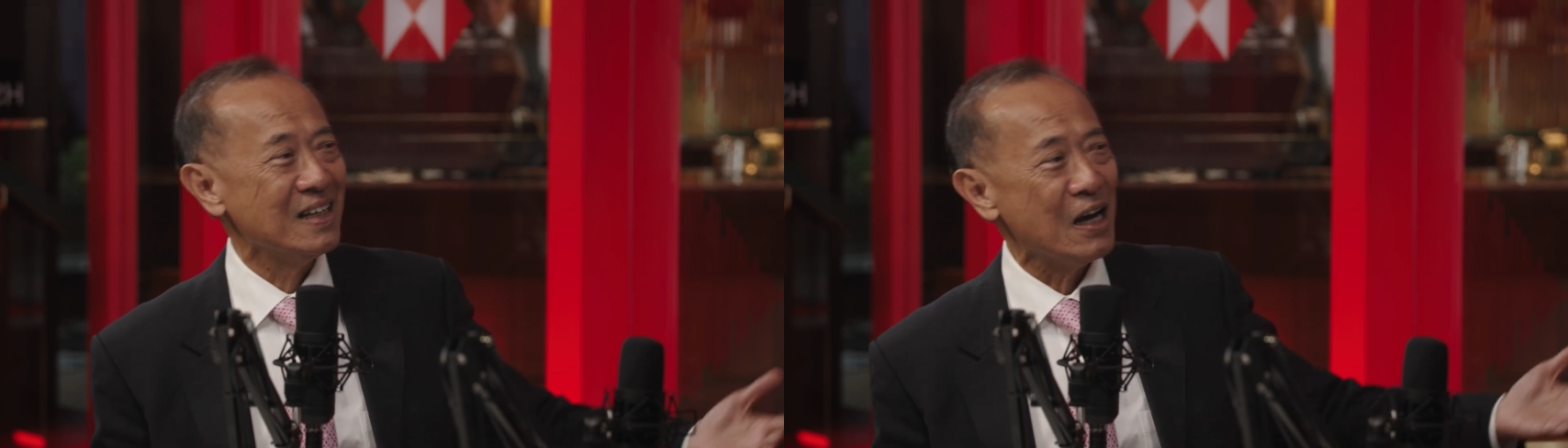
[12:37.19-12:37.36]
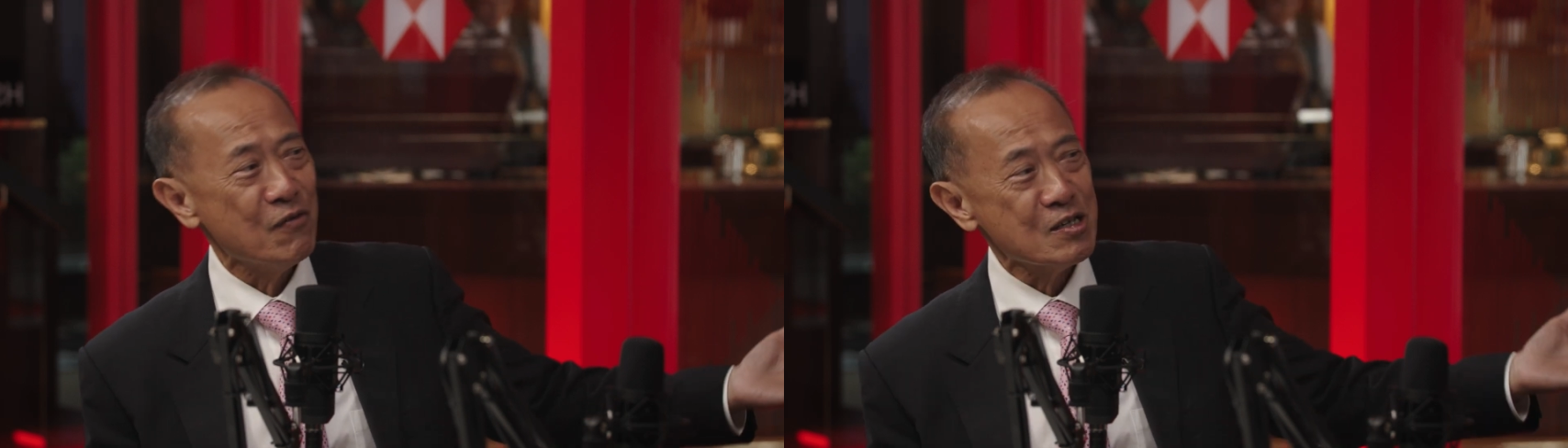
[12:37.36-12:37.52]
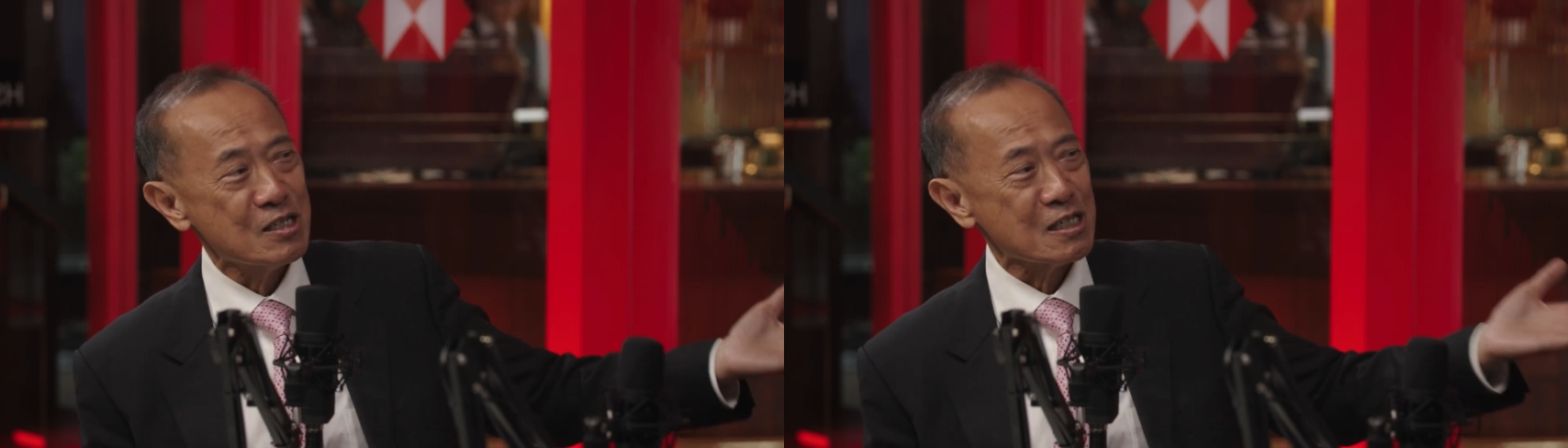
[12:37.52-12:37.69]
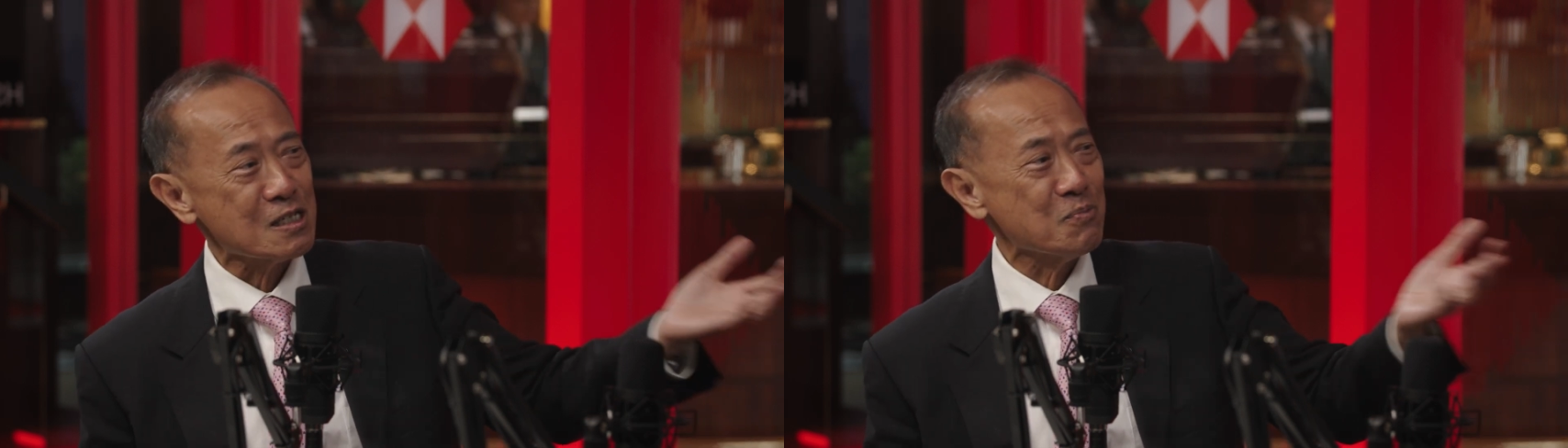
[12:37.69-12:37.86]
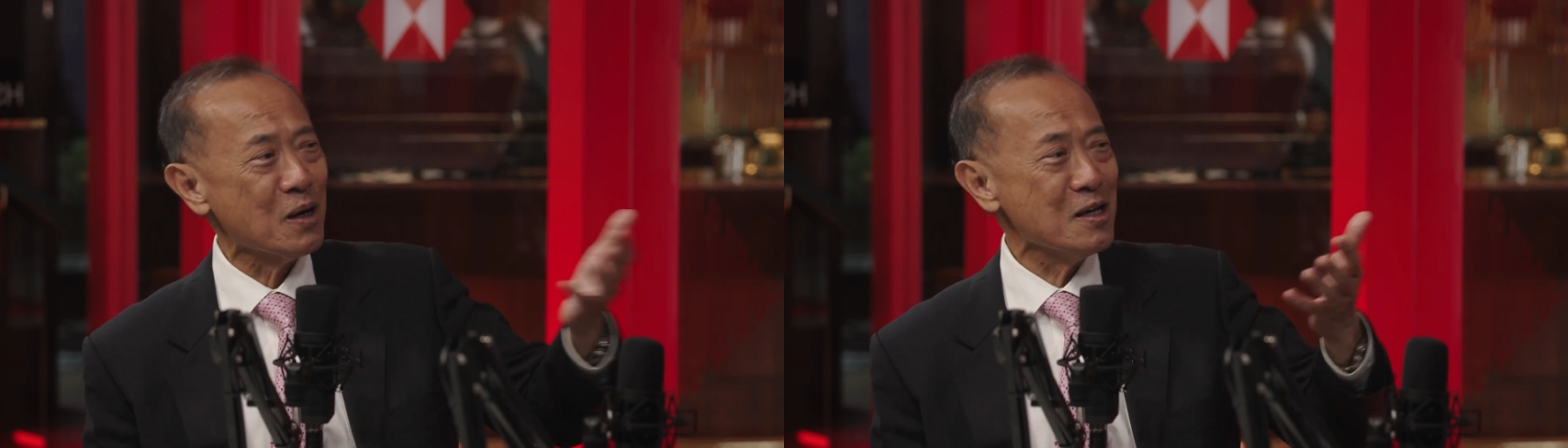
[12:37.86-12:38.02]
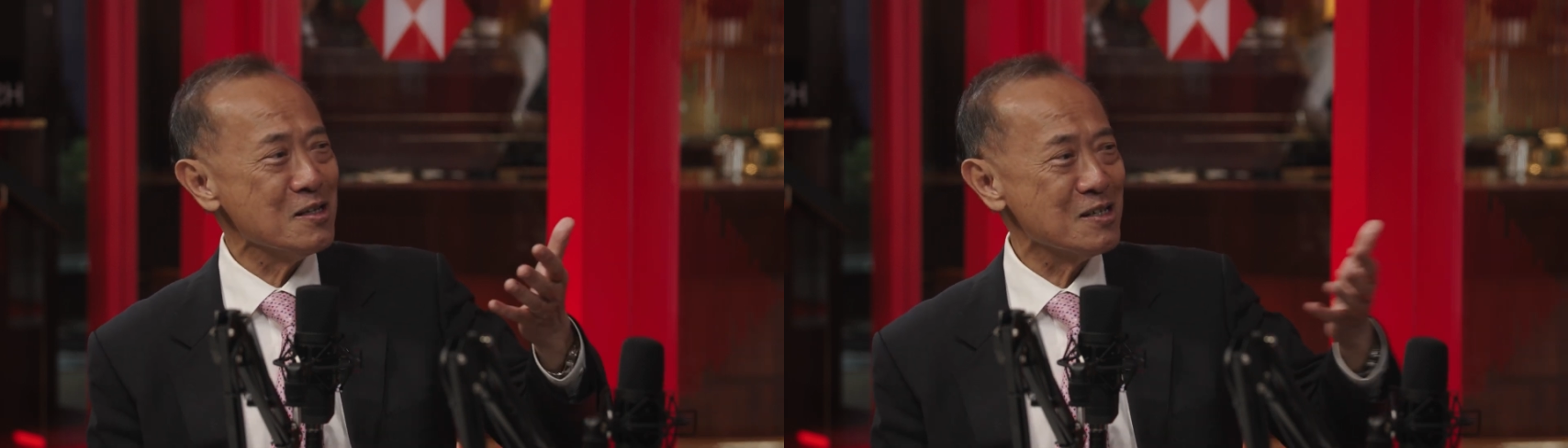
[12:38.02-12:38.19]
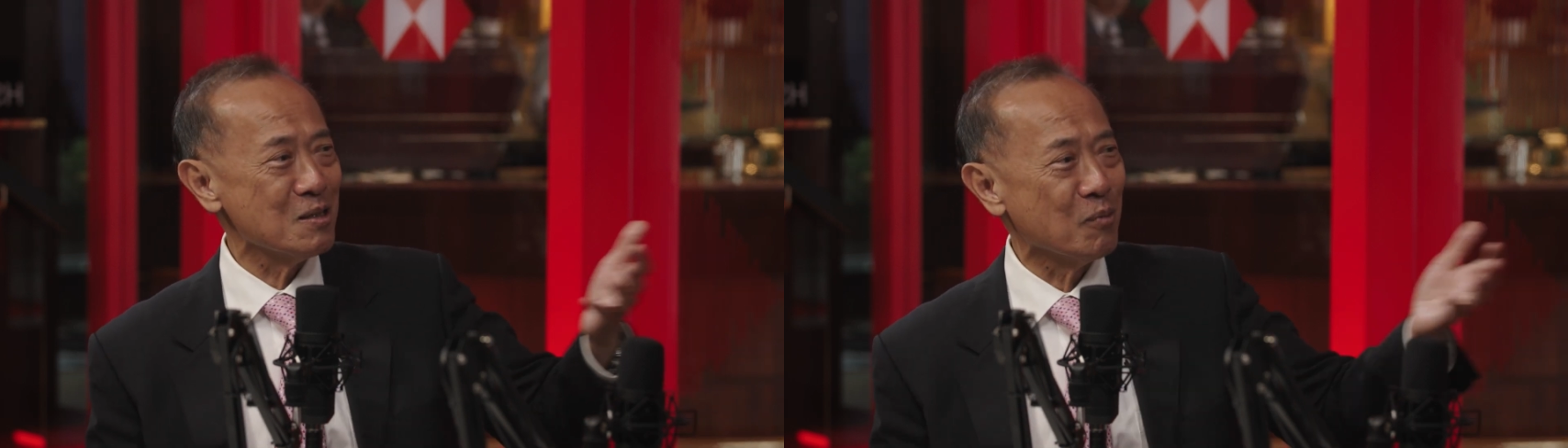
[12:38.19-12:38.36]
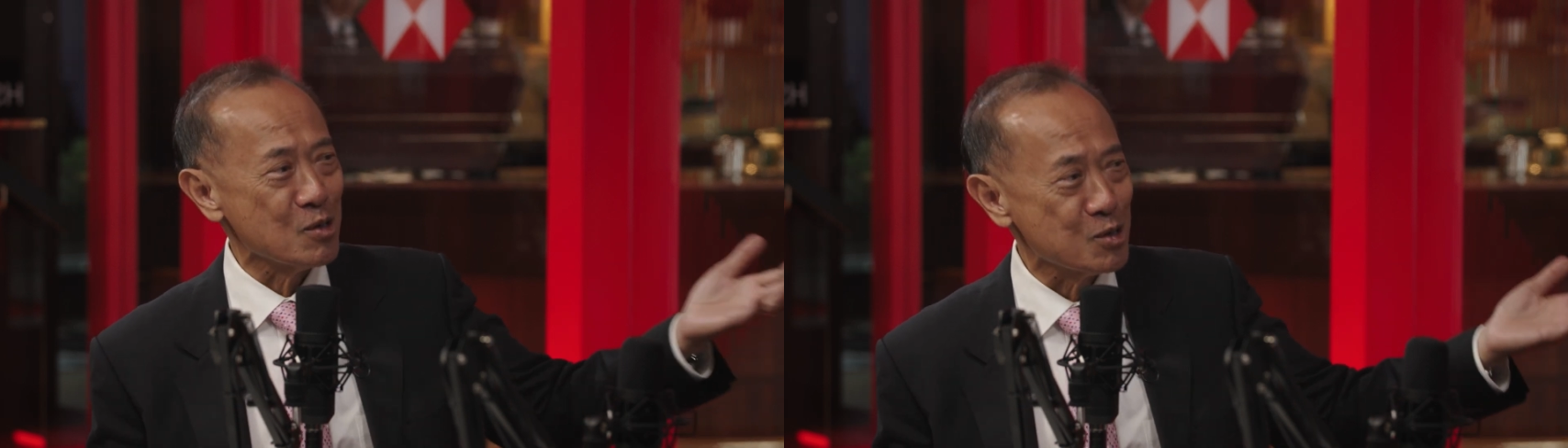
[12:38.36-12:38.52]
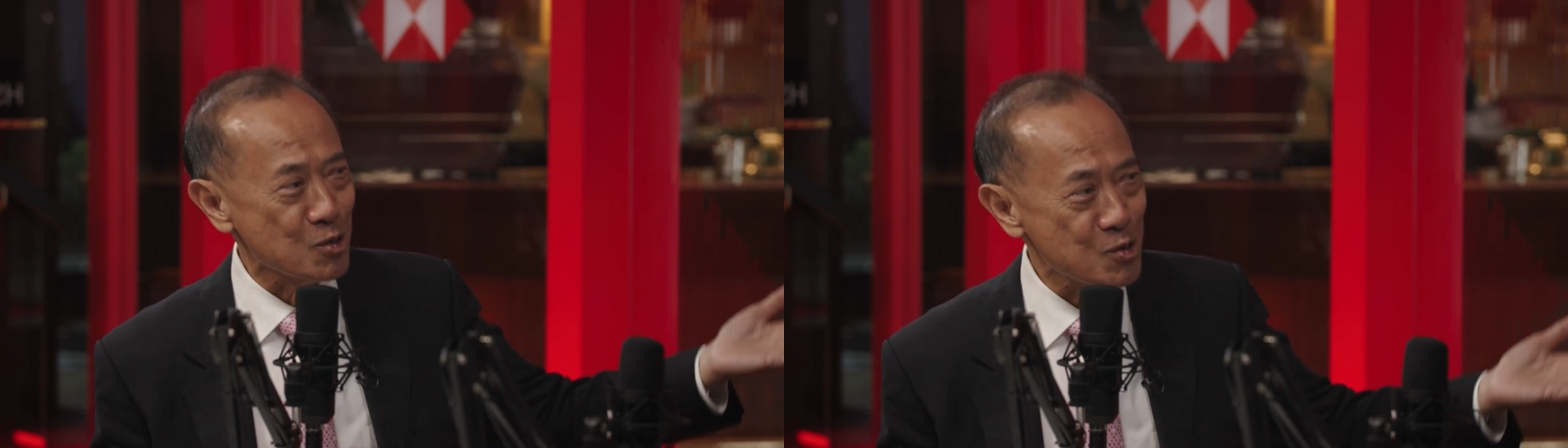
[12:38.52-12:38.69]
Every 6 months, the
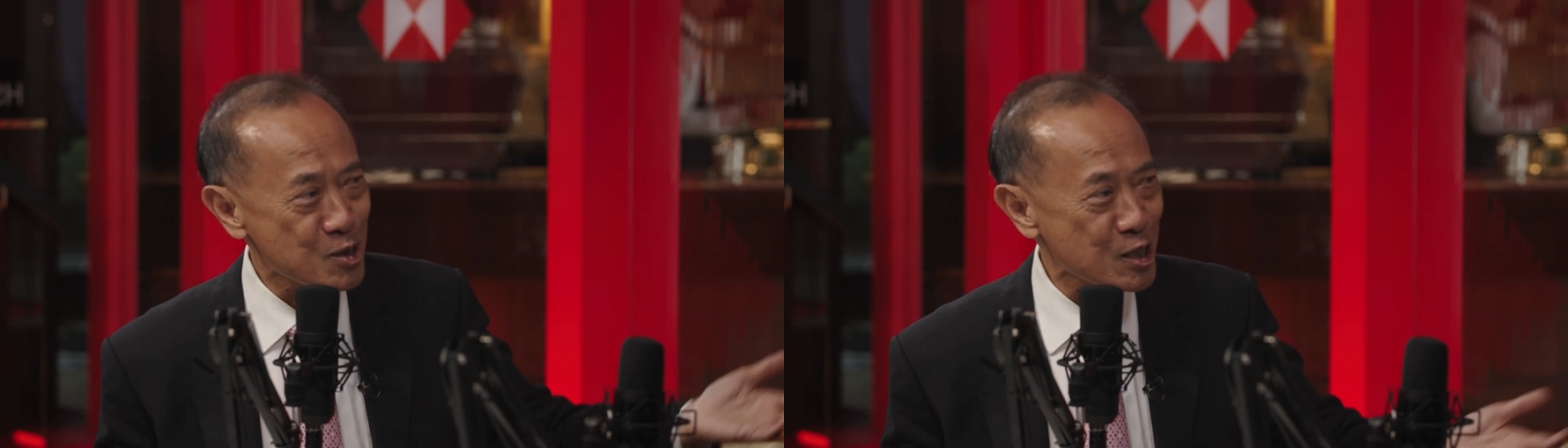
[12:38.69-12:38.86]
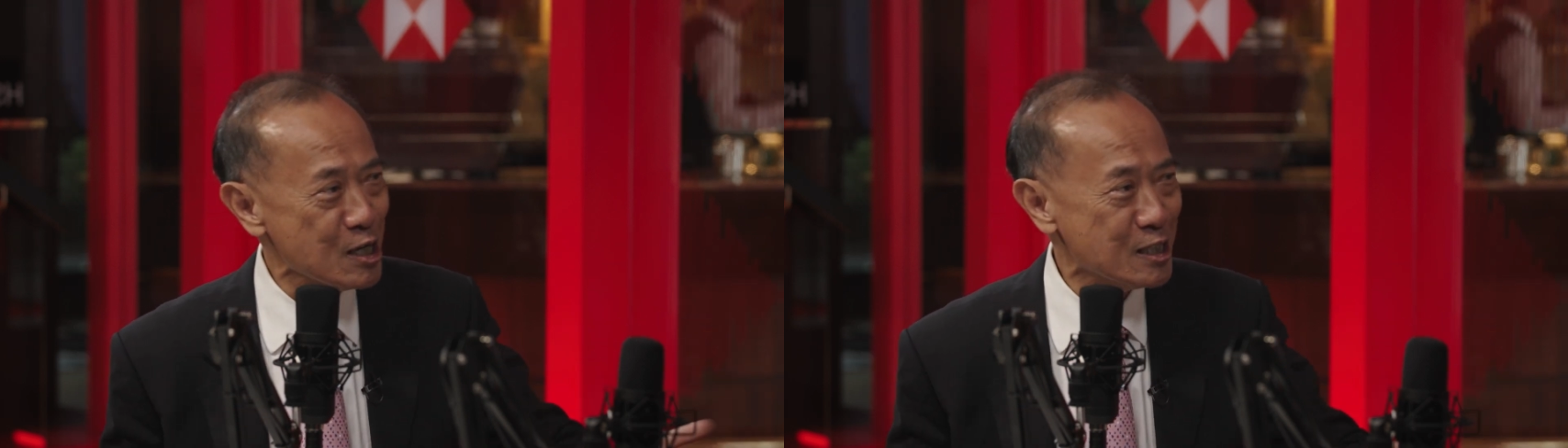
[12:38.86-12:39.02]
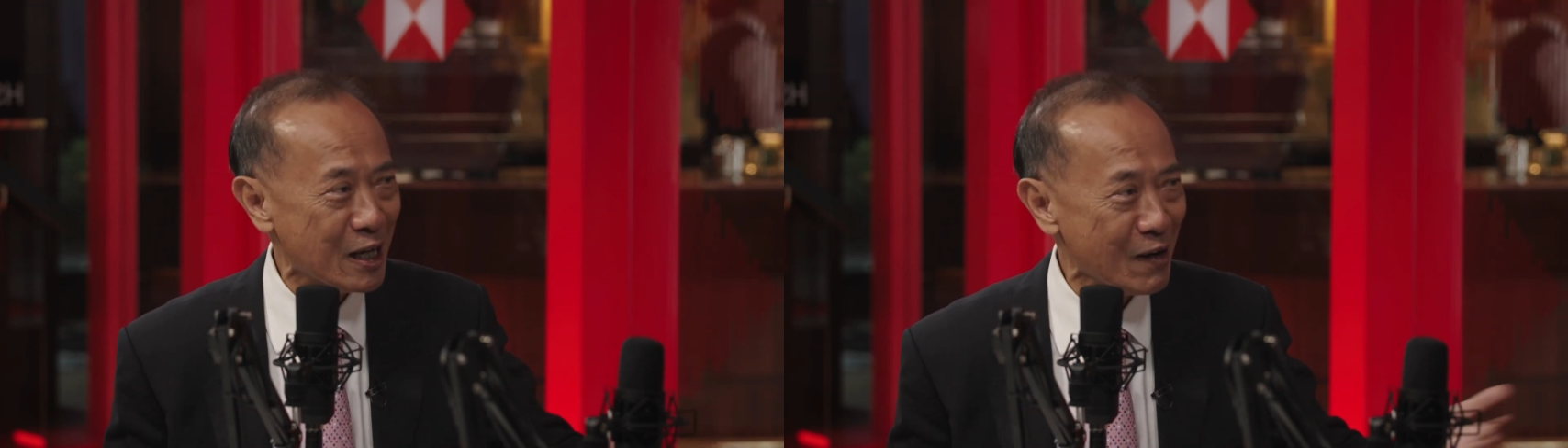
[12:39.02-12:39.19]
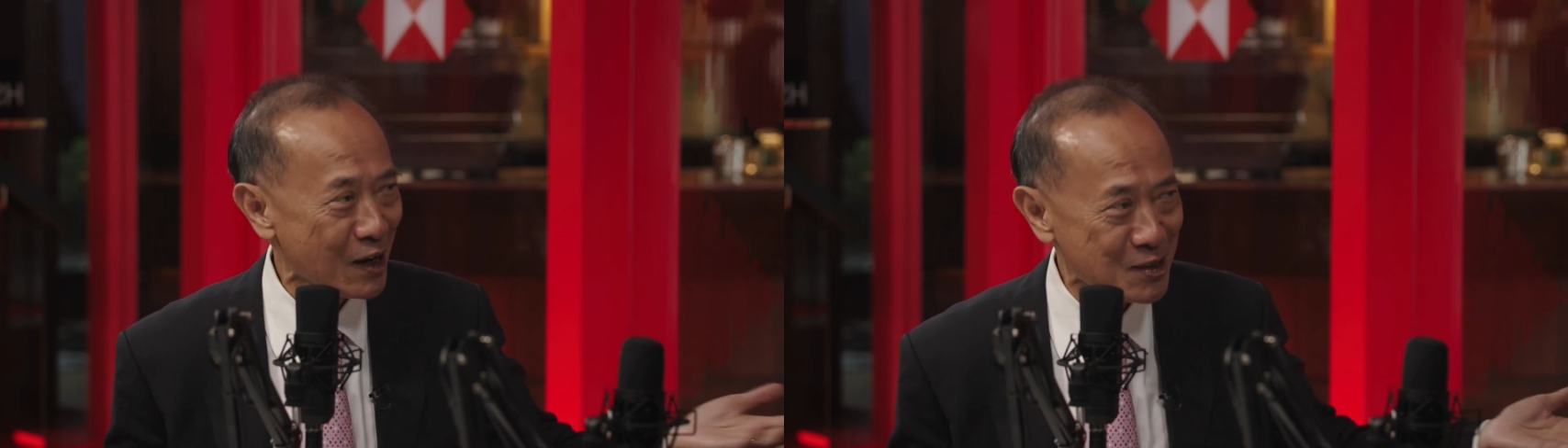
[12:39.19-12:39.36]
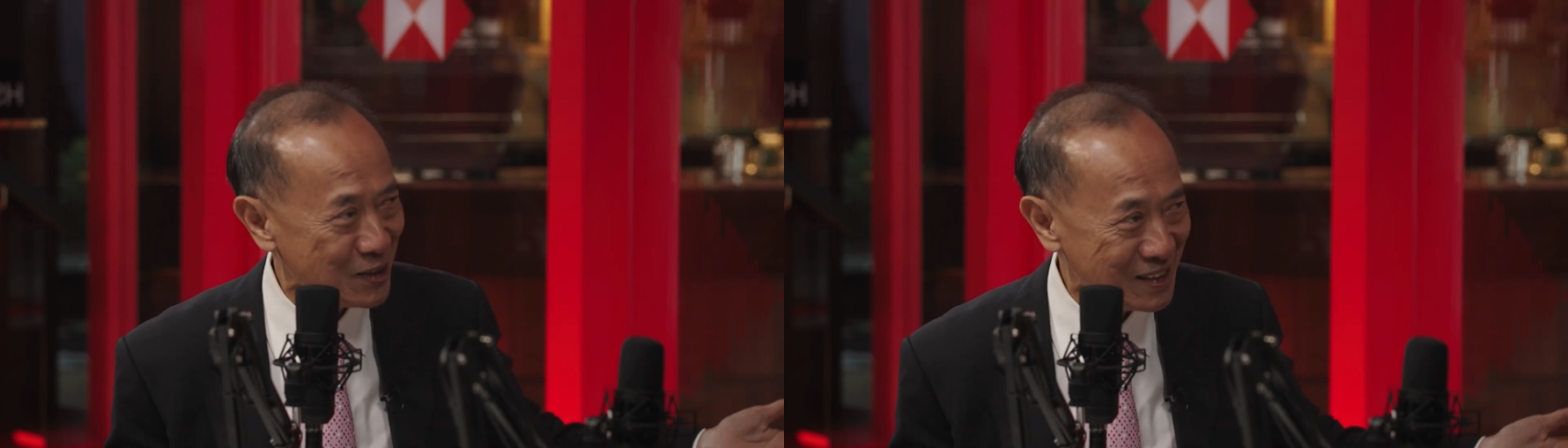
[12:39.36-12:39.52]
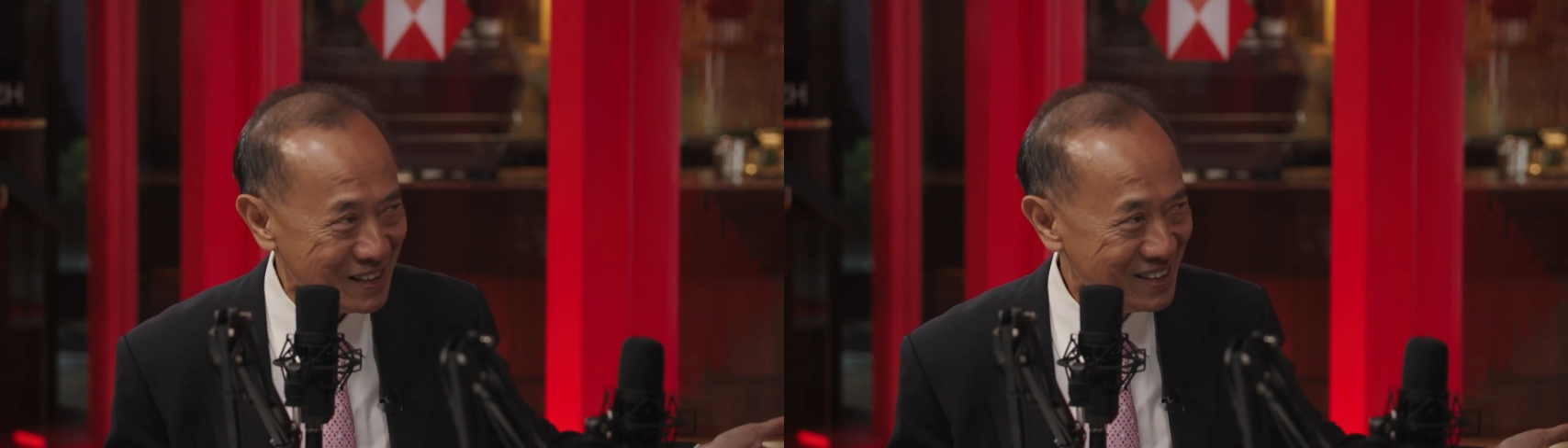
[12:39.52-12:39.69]
monsoons change direction.